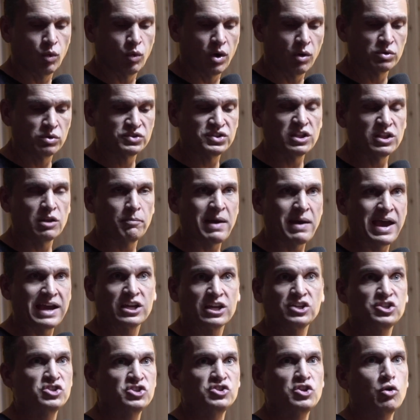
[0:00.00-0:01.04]
What was in the
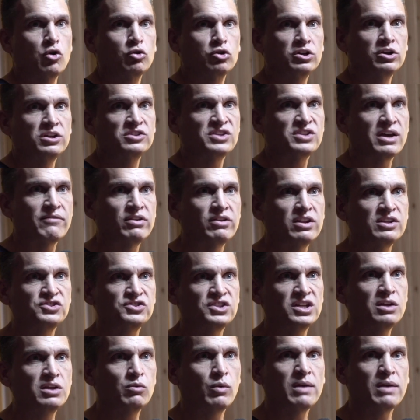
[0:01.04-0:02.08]
package is no good as
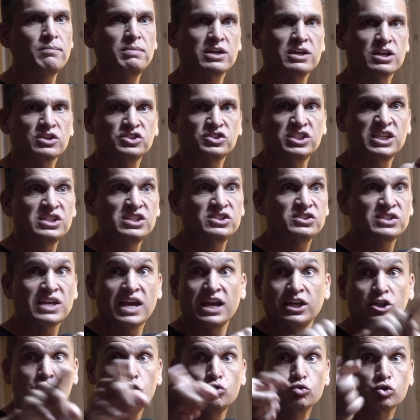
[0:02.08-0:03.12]
evidence anyway because right. he's
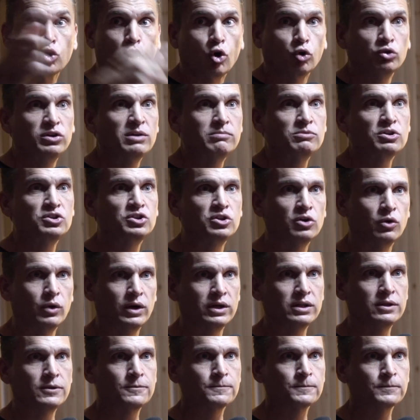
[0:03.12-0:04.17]
saying you mm. told him to
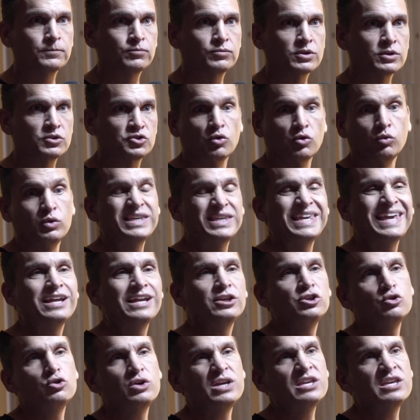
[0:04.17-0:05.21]
do it. Yeah. So we
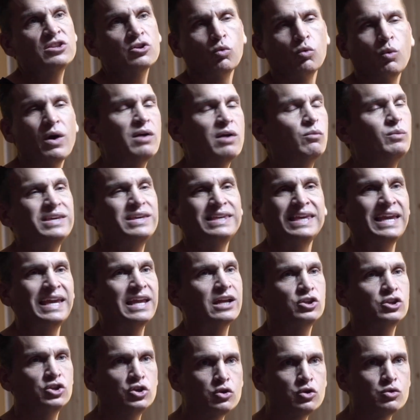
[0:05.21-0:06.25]
can't. You either way, we
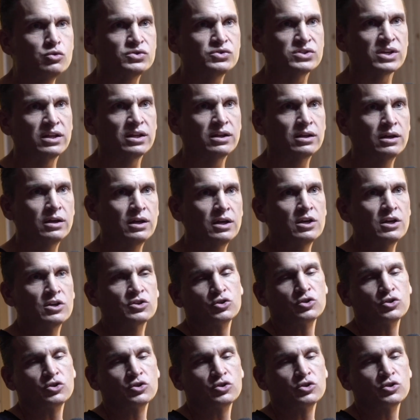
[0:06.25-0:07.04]
can't use it.